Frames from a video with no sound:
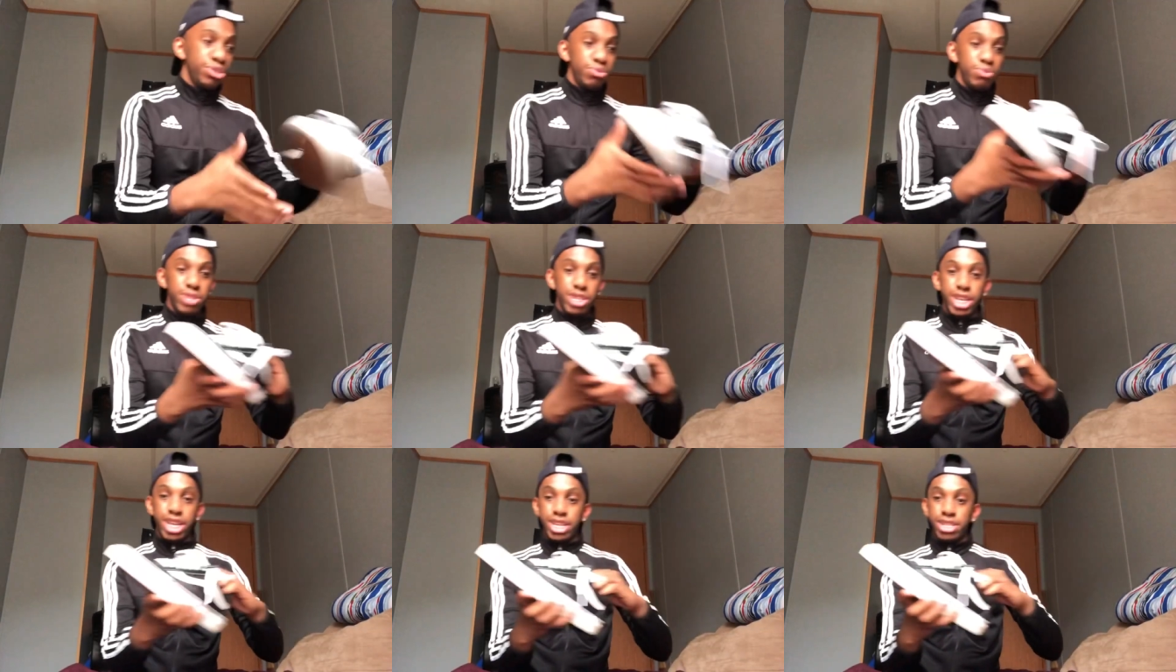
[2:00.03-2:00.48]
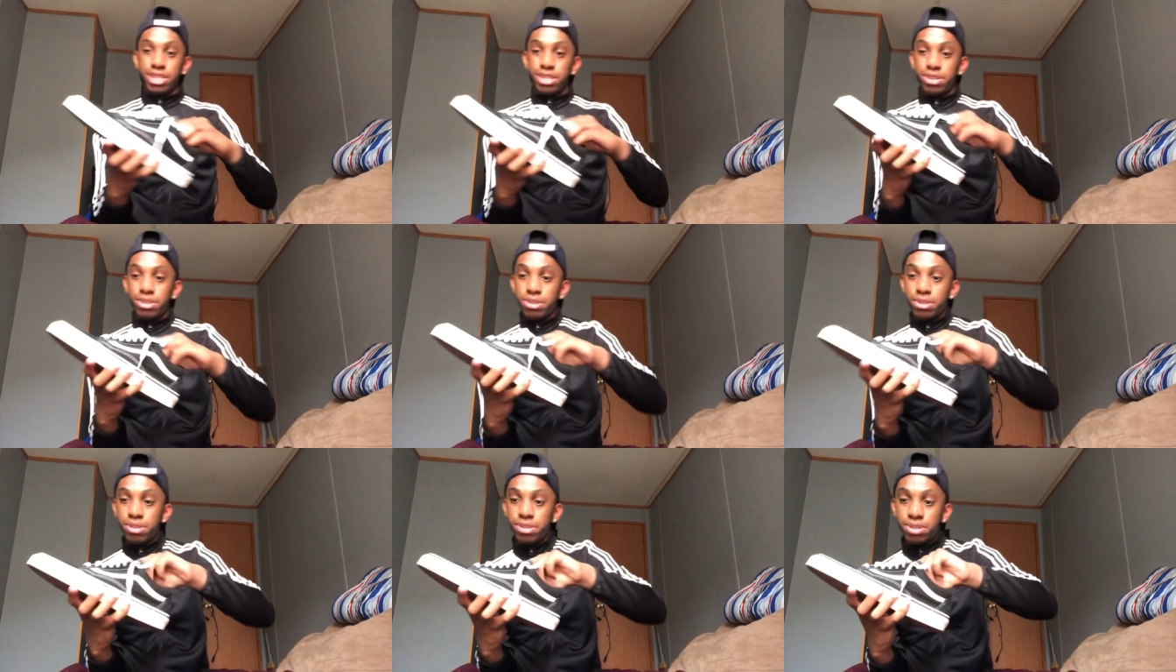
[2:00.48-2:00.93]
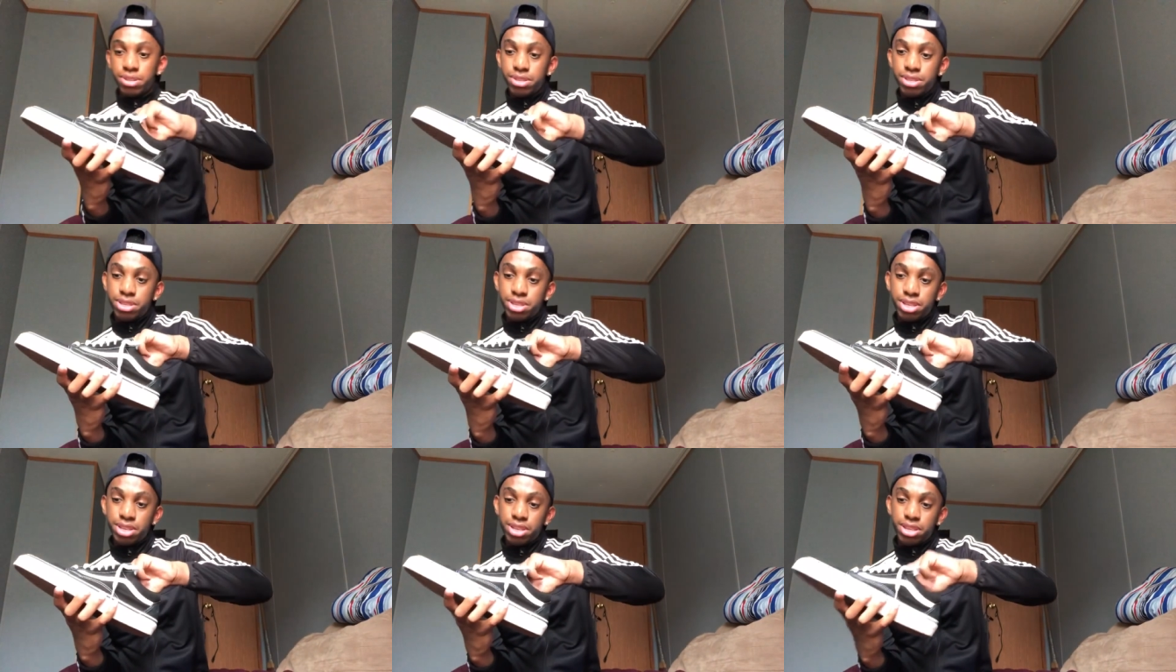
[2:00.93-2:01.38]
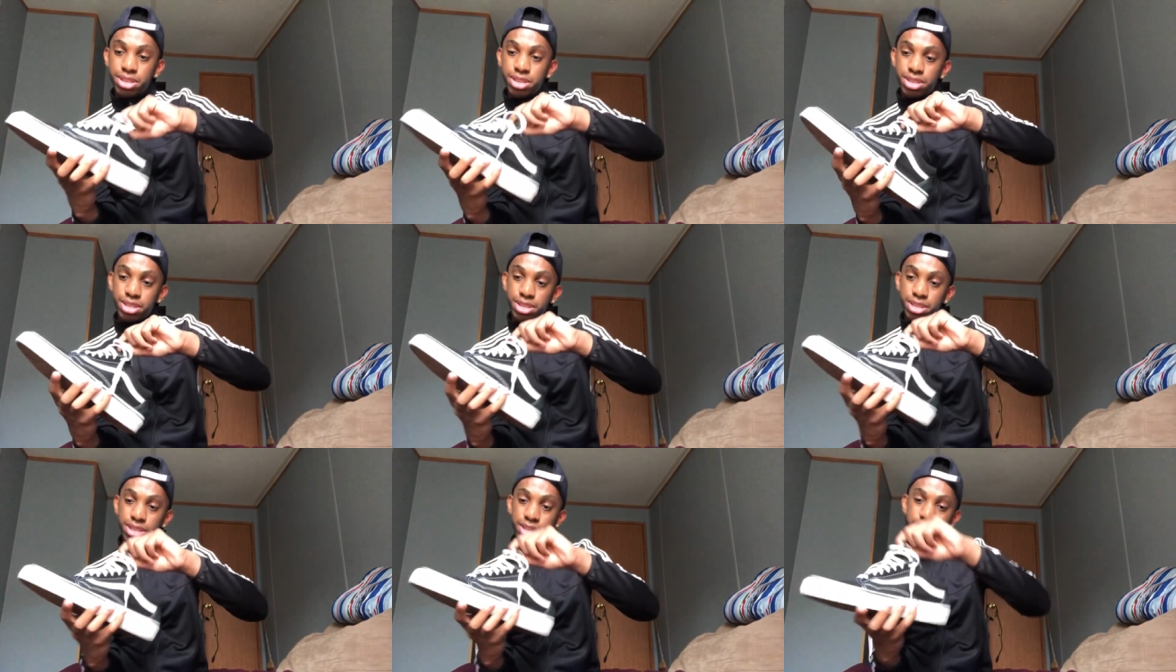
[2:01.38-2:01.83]
we got the
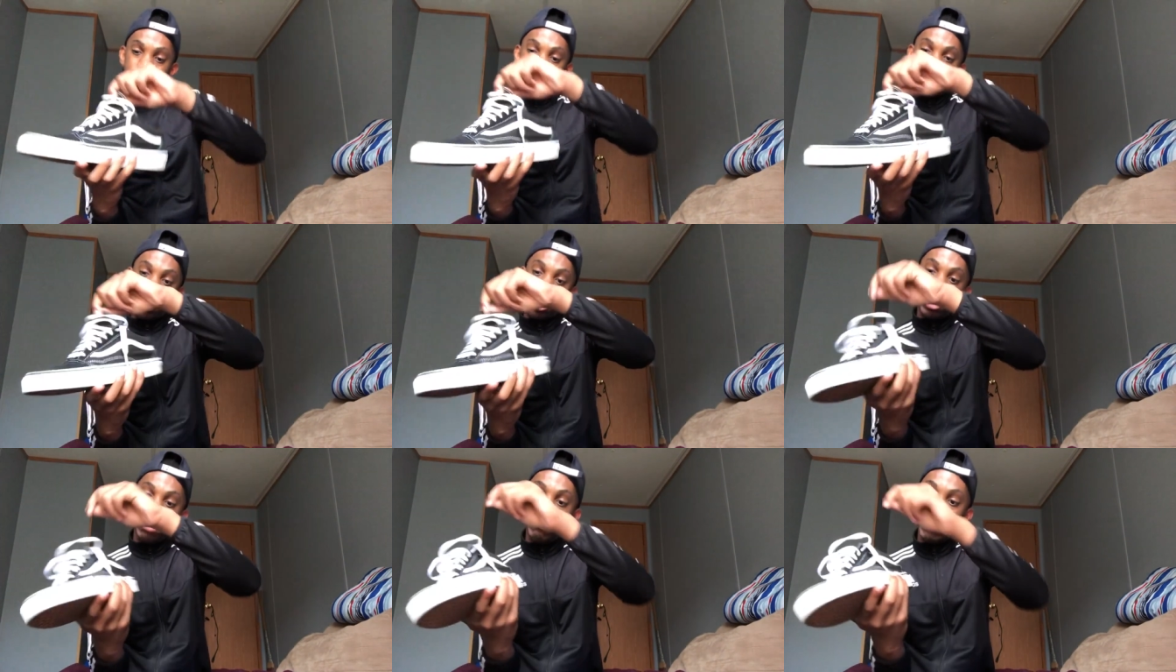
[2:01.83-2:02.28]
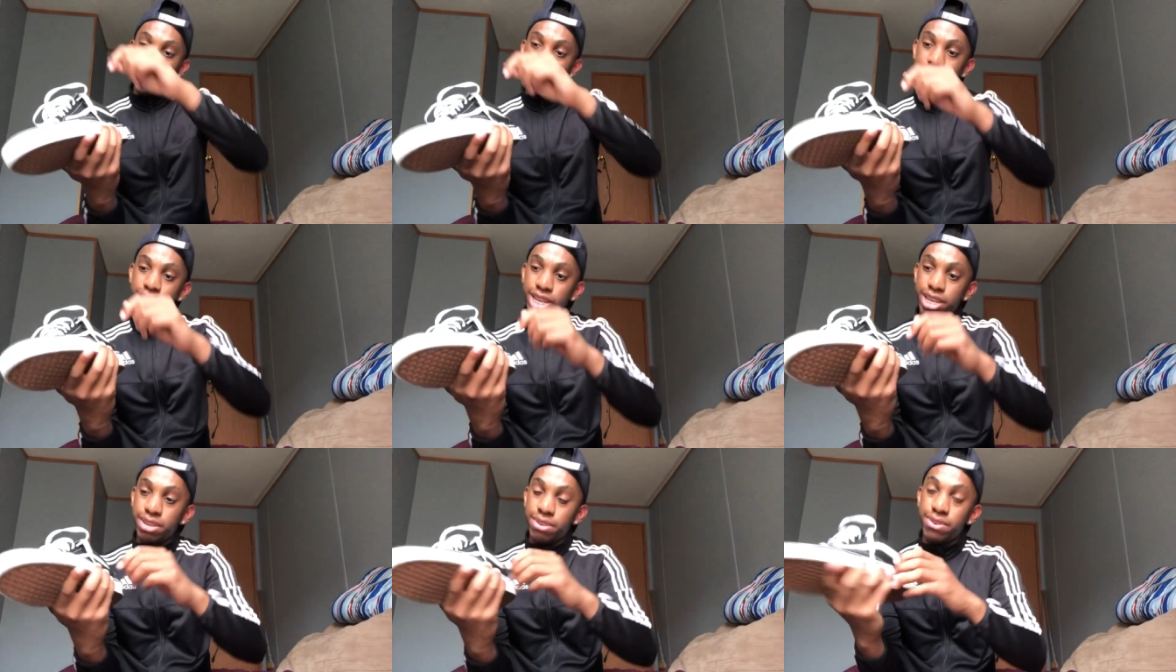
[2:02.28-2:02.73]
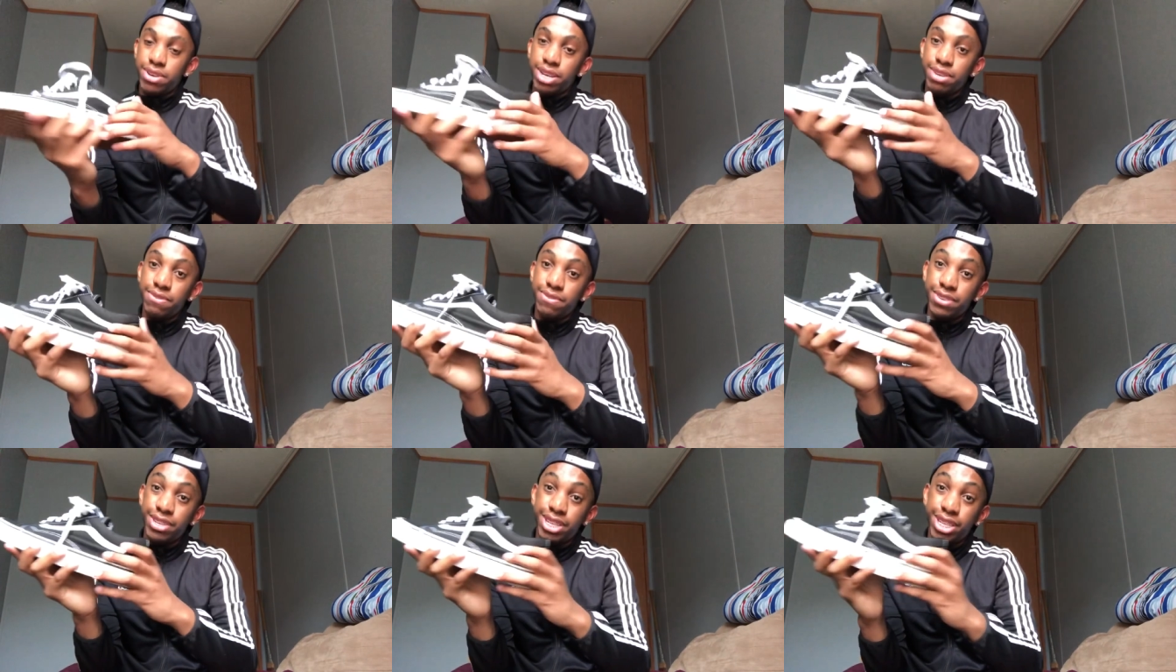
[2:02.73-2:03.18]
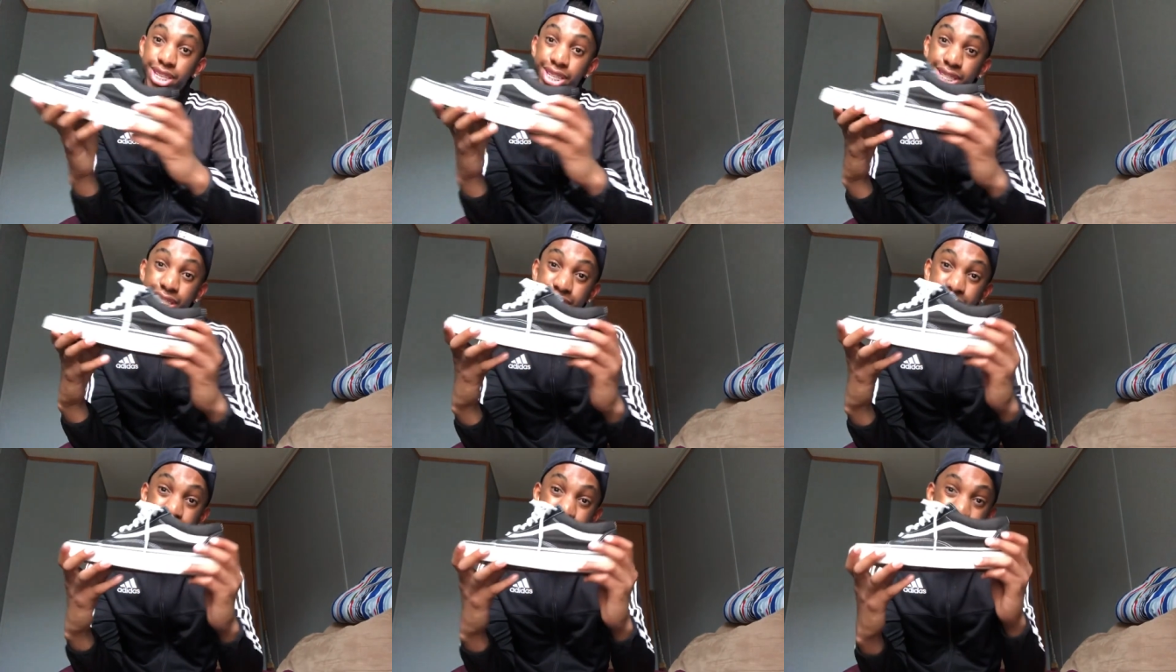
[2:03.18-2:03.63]
pepper black and white
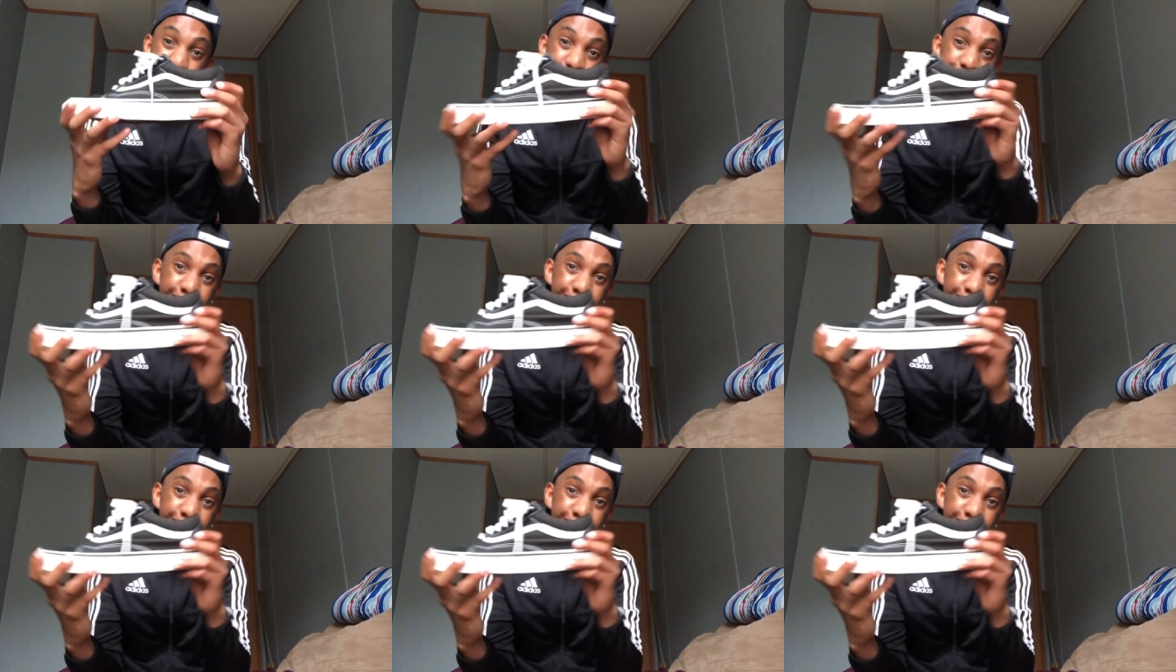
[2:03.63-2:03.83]
Vans,